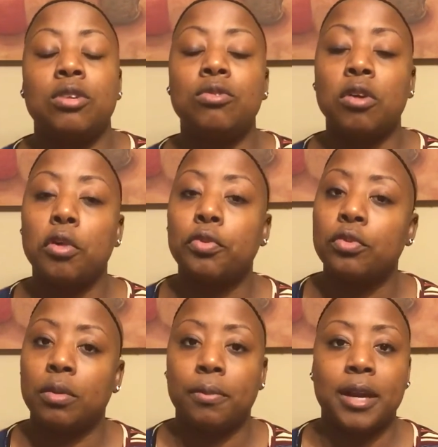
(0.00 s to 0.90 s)
who go through
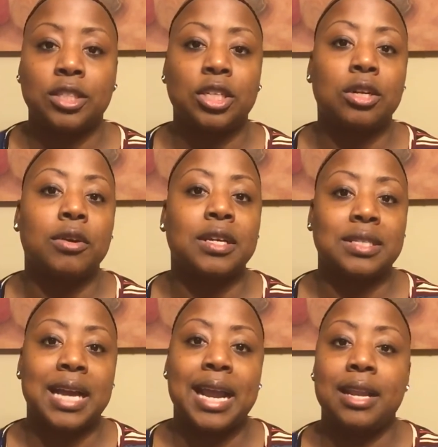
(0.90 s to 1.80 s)
depression or
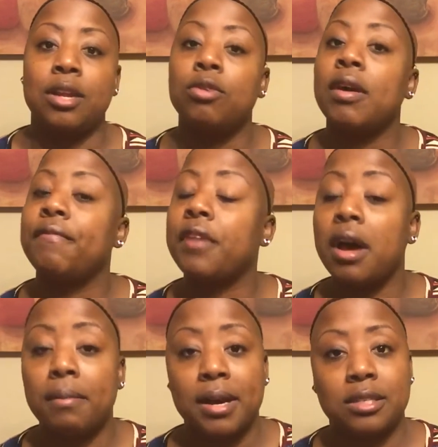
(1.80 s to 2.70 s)
anxiety, who have
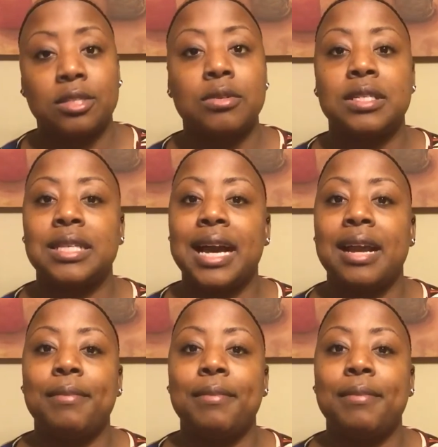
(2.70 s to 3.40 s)
thought about suicide,